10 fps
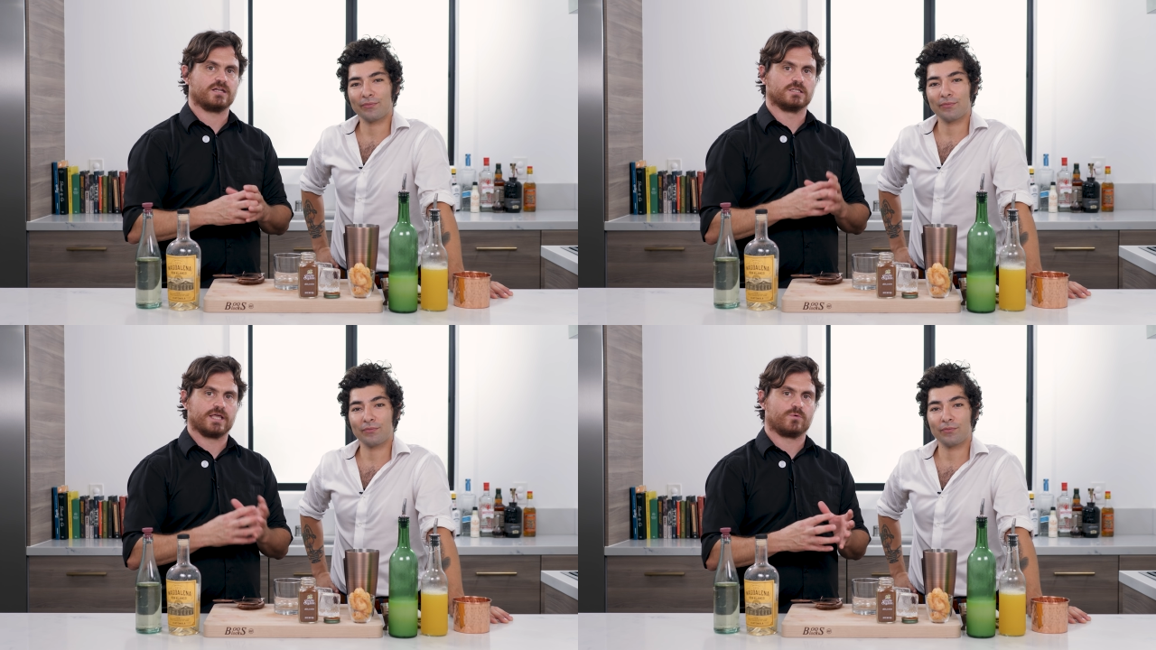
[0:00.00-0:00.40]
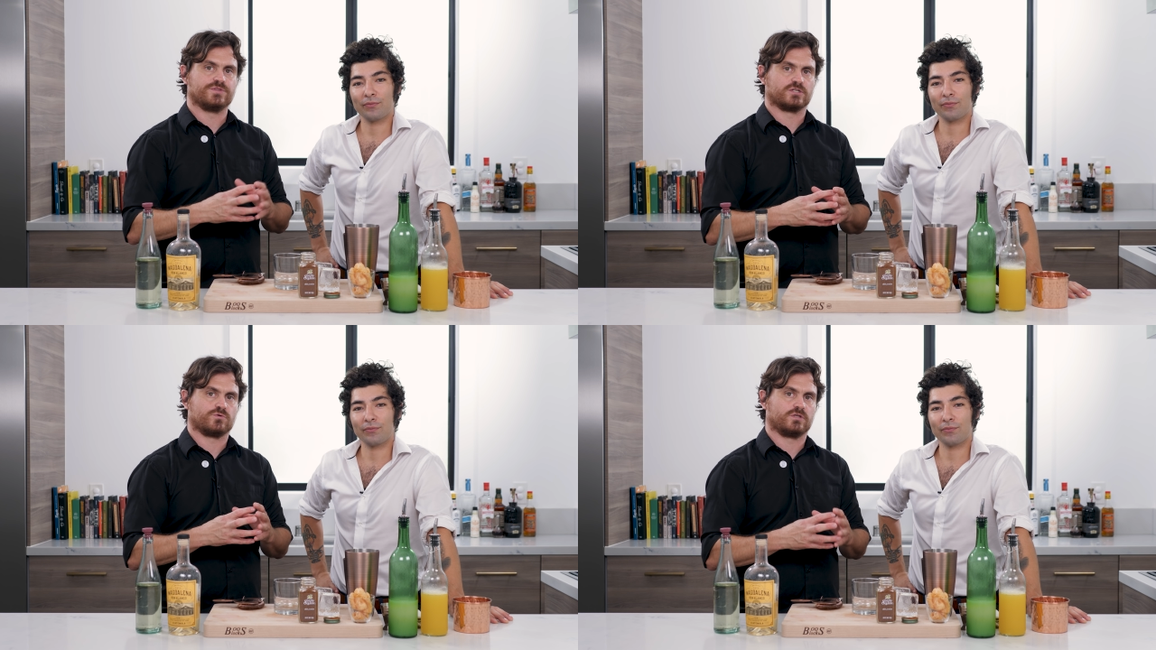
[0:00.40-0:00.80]
Speaker 1: any liquid
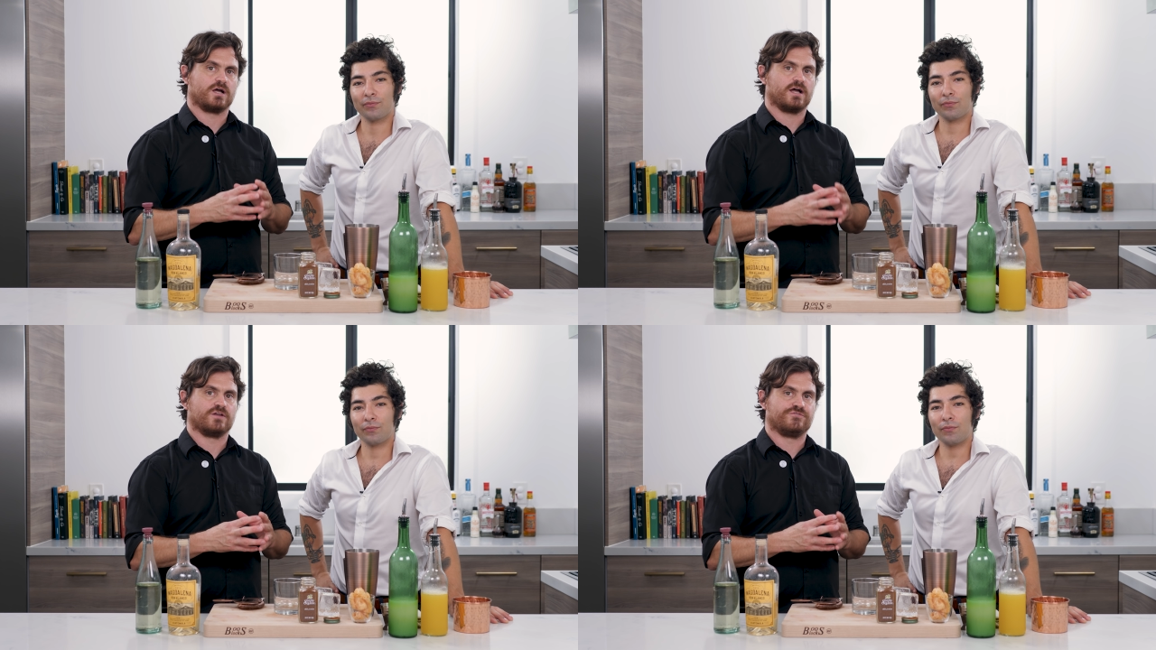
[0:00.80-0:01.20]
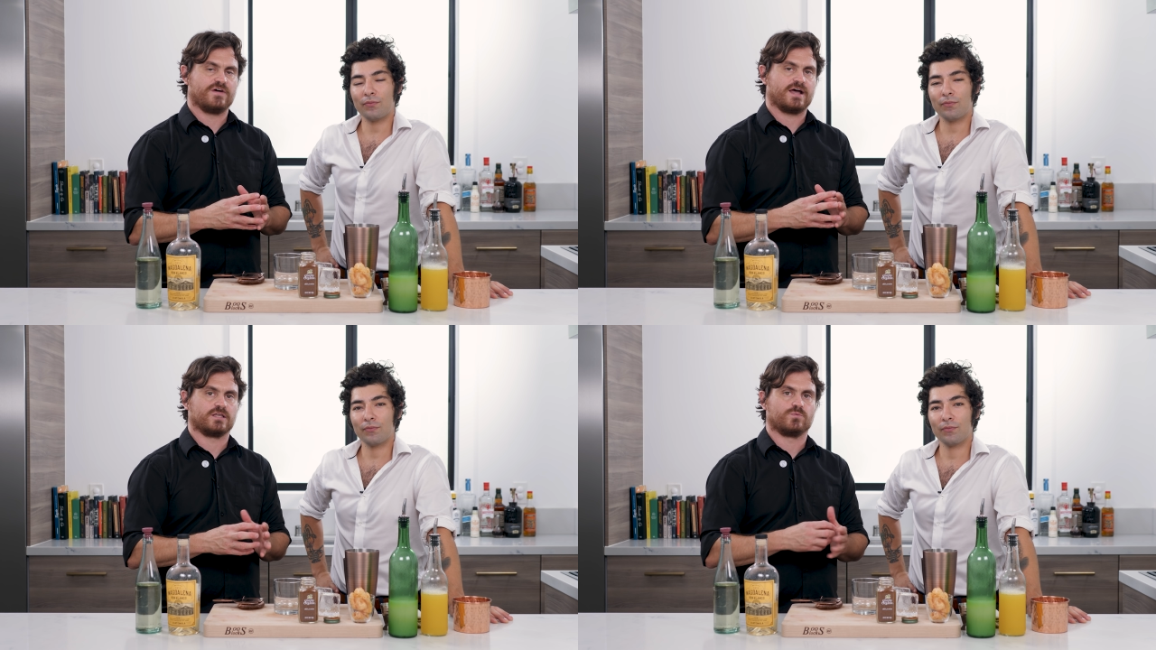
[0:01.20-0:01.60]
that's really high in
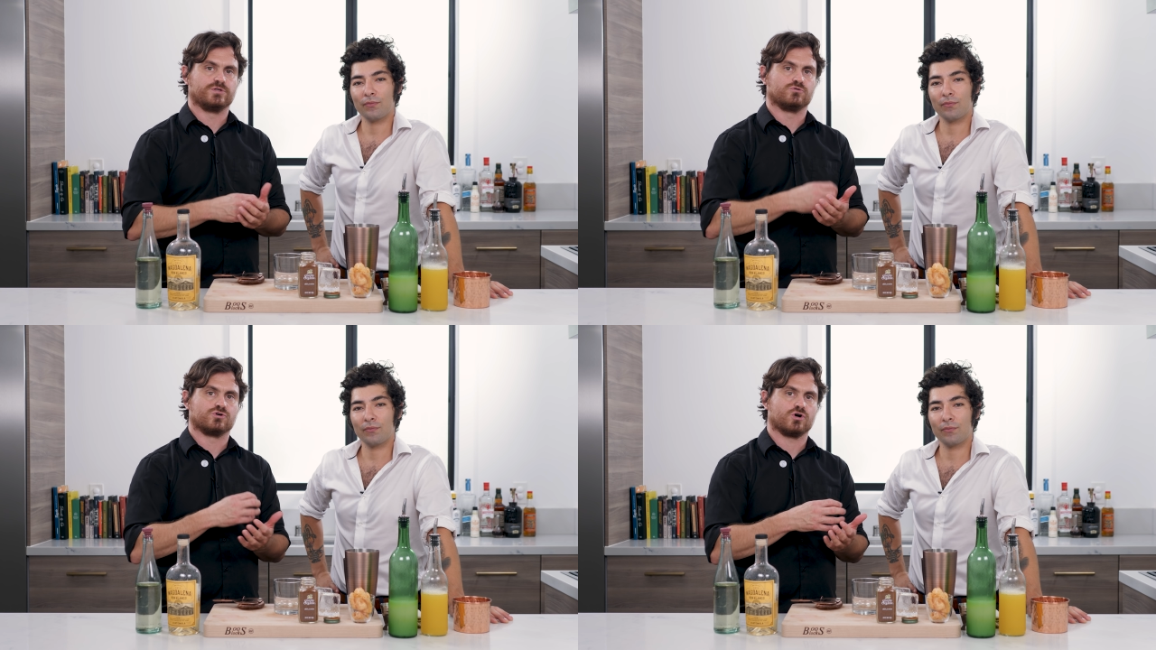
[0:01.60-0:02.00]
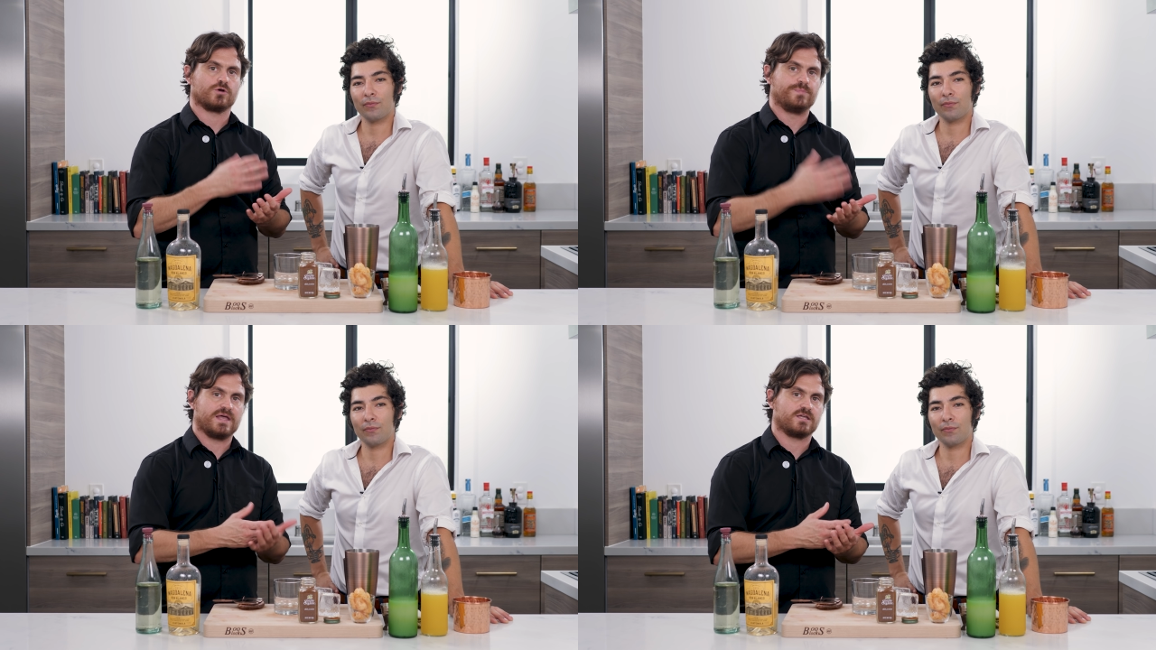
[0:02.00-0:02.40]
fat, like when you
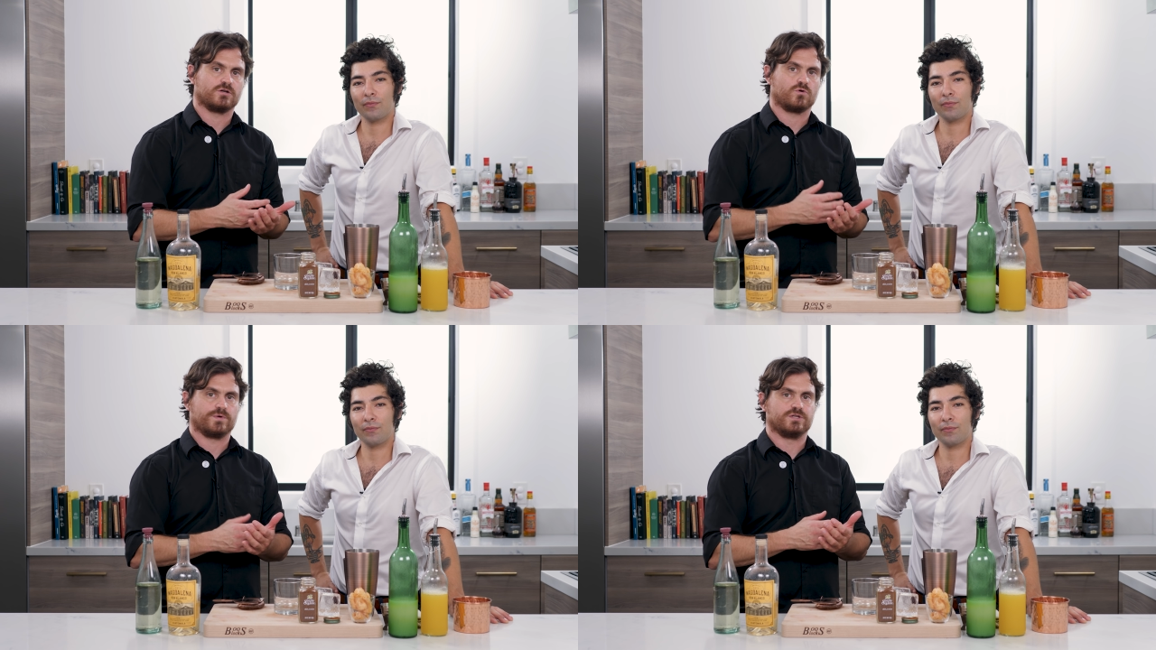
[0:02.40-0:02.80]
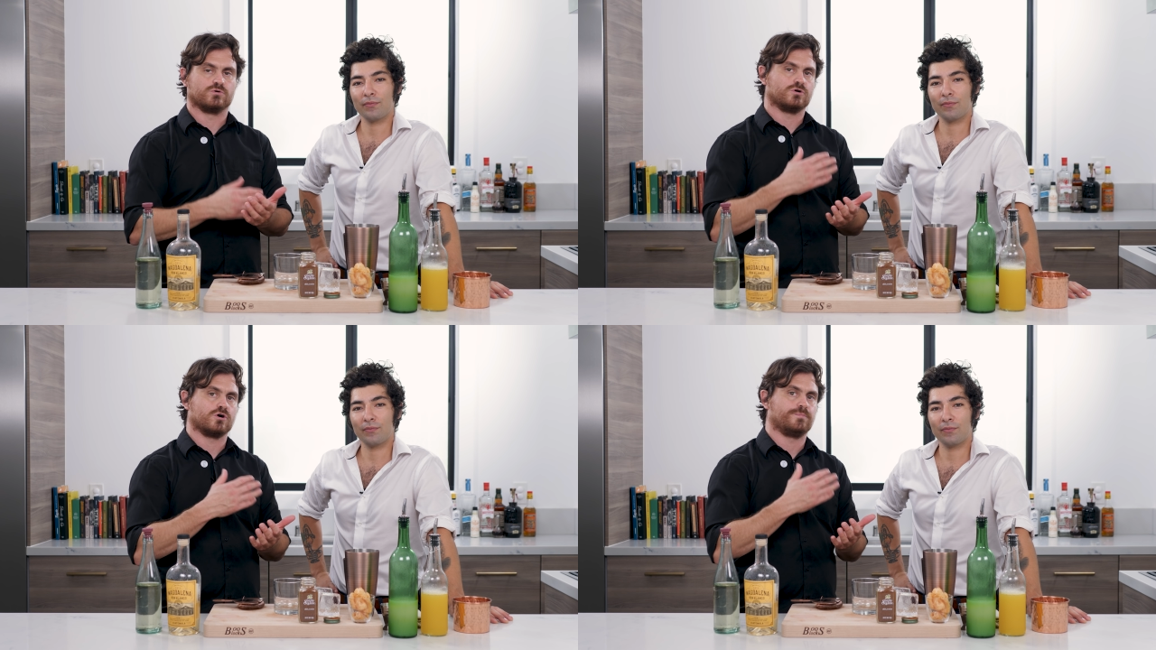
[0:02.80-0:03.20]
cook bacon or when you
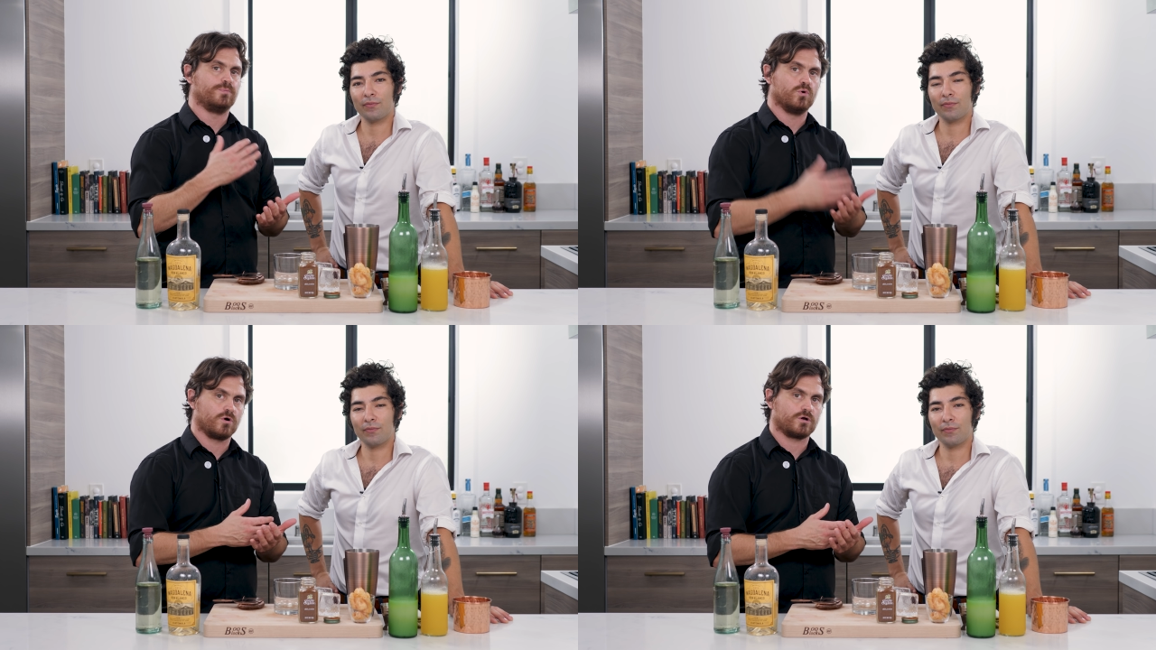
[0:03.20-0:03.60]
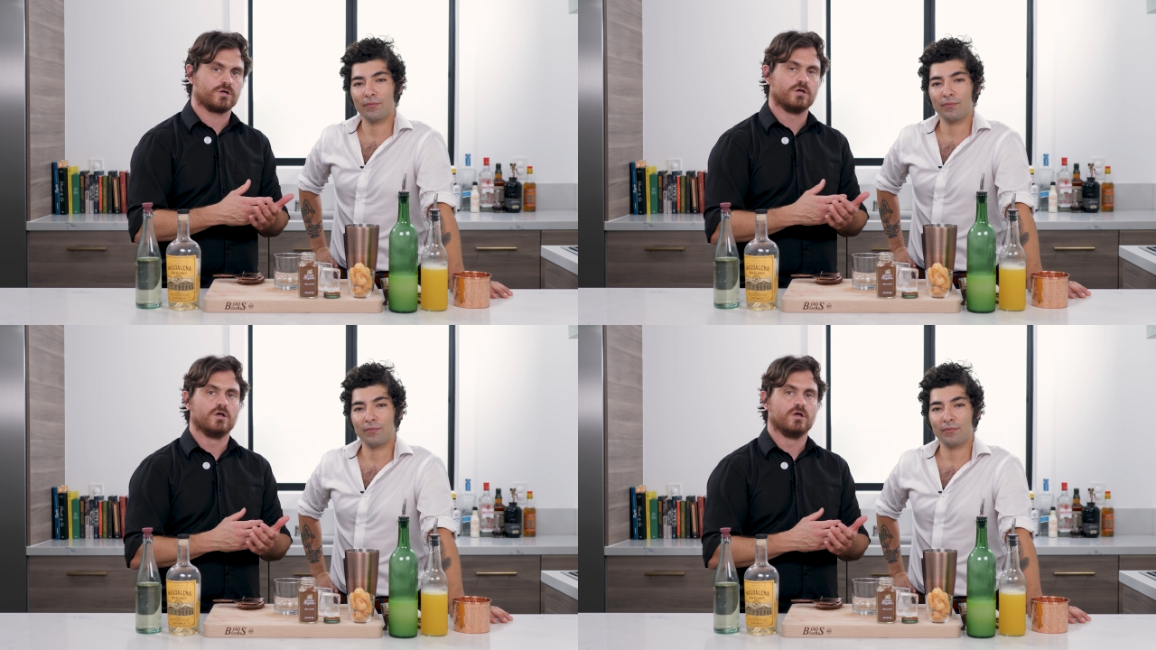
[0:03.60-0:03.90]
cook pork